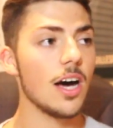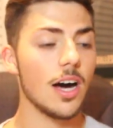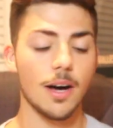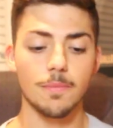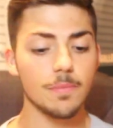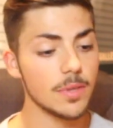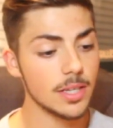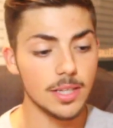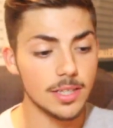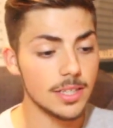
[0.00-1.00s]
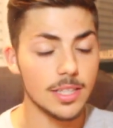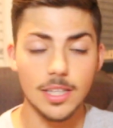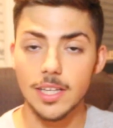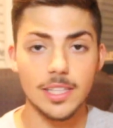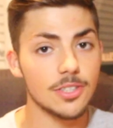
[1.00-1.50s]
Um,
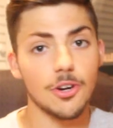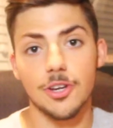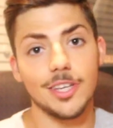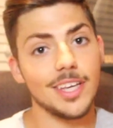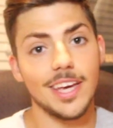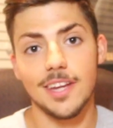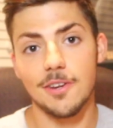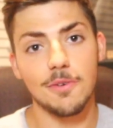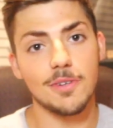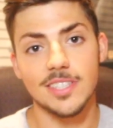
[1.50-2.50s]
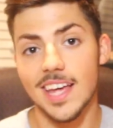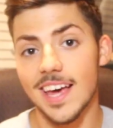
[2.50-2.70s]
sorry, you can't do just